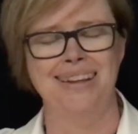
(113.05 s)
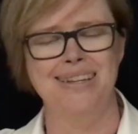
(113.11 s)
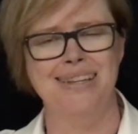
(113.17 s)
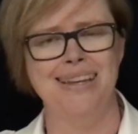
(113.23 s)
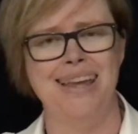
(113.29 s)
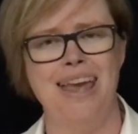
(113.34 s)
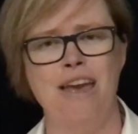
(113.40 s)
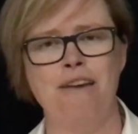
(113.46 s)

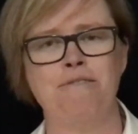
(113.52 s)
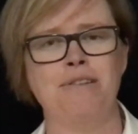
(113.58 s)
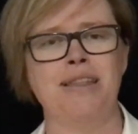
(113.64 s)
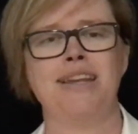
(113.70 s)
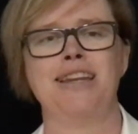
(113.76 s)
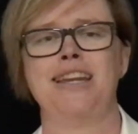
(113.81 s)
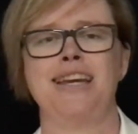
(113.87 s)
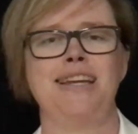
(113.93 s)
to care for
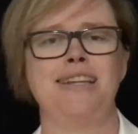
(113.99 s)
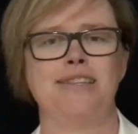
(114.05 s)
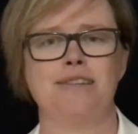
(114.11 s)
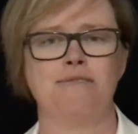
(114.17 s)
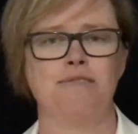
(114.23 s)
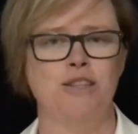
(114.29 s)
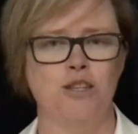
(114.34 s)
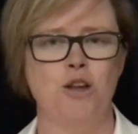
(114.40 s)
the needs
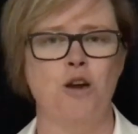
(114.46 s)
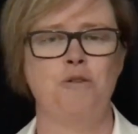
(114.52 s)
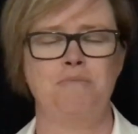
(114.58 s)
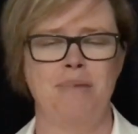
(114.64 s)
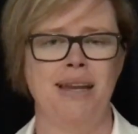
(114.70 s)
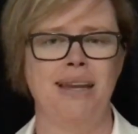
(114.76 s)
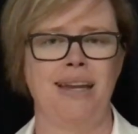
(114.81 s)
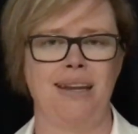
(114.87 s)
of so
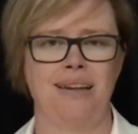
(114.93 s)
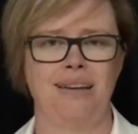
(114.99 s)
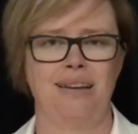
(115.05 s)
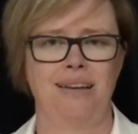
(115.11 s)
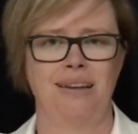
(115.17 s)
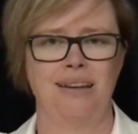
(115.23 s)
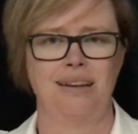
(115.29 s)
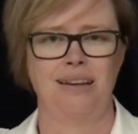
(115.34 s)
many
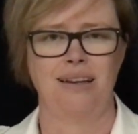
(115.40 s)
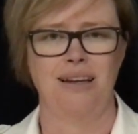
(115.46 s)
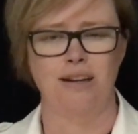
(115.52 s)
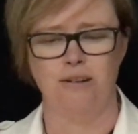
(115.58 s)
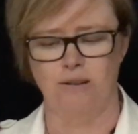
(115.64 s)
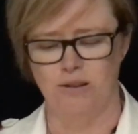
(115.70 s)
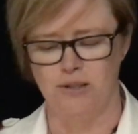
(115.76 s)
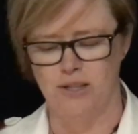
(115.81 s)

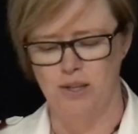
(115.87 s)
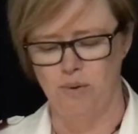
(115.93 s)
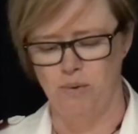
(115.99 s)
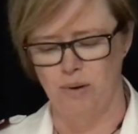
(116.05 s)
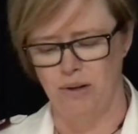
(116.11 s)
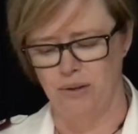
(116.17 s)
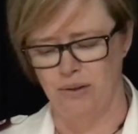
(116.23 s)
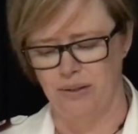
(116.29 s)
across the
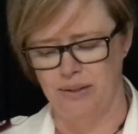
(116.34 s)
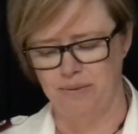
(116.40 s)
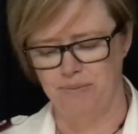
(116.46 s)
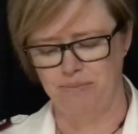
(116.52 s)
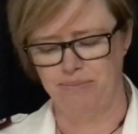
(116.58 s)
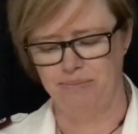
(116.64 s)
world.